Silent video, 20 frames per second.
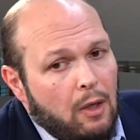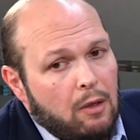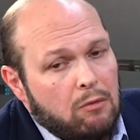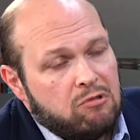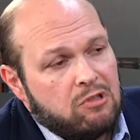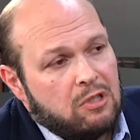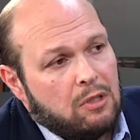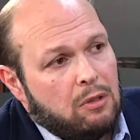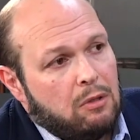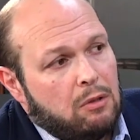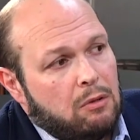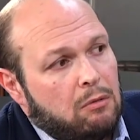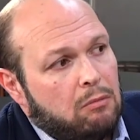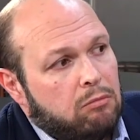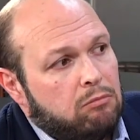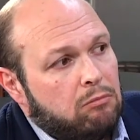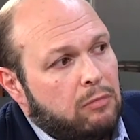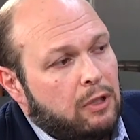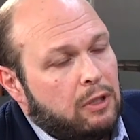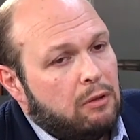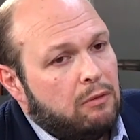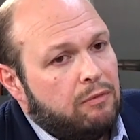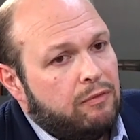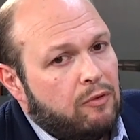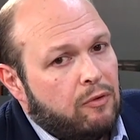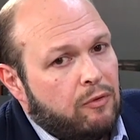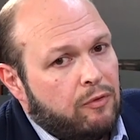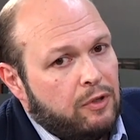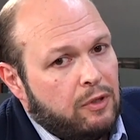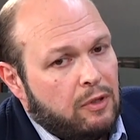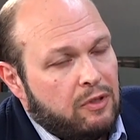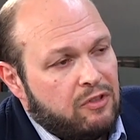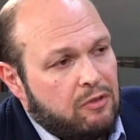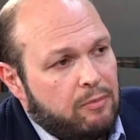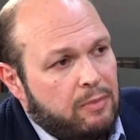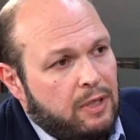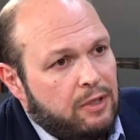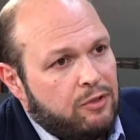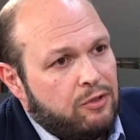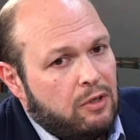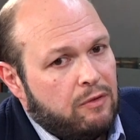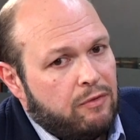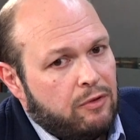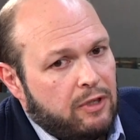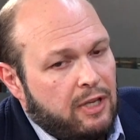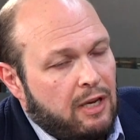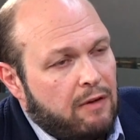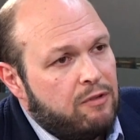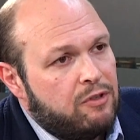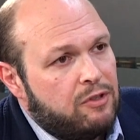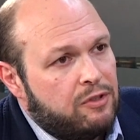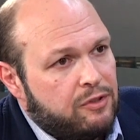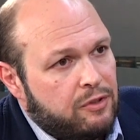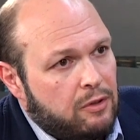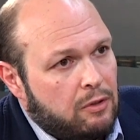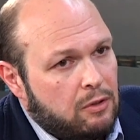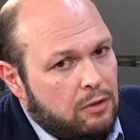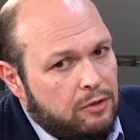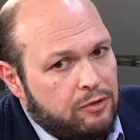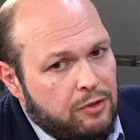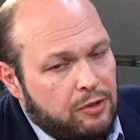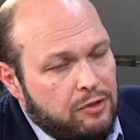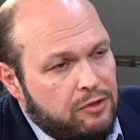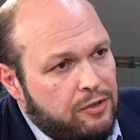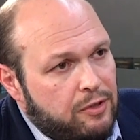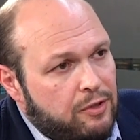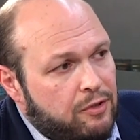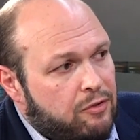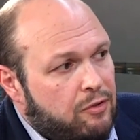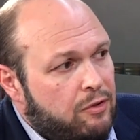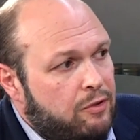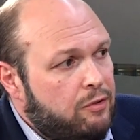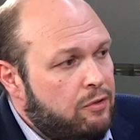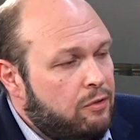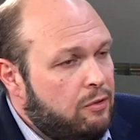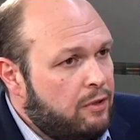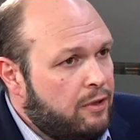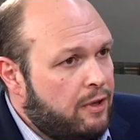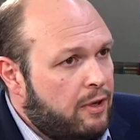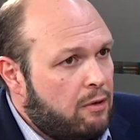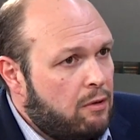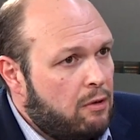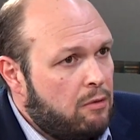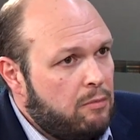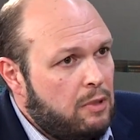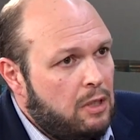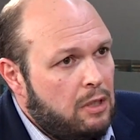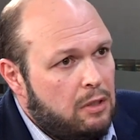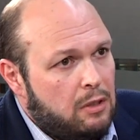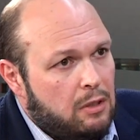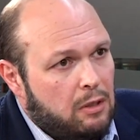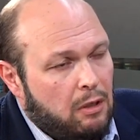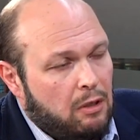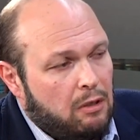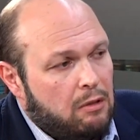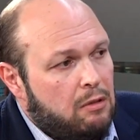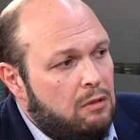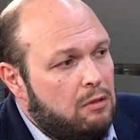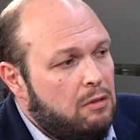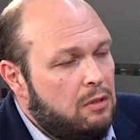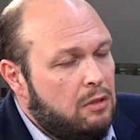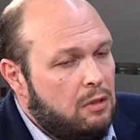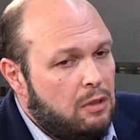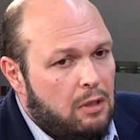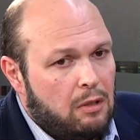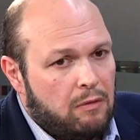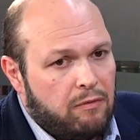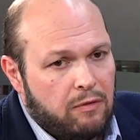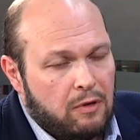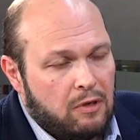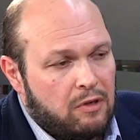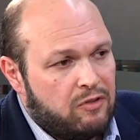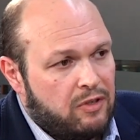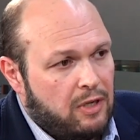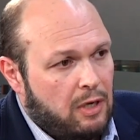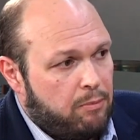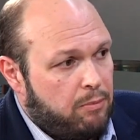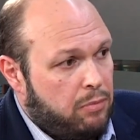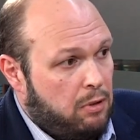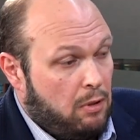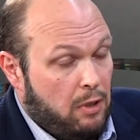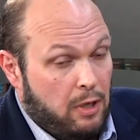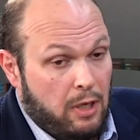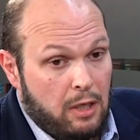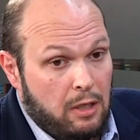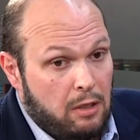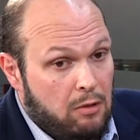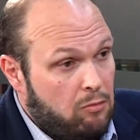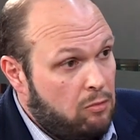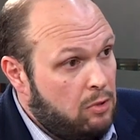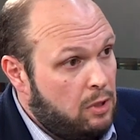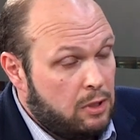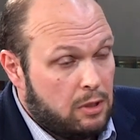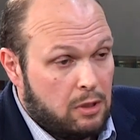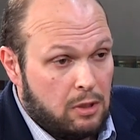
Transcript: So, you know, for, for Azerbaijan, for the average Azeri citizen to look at Armenia and to see, for example, anyone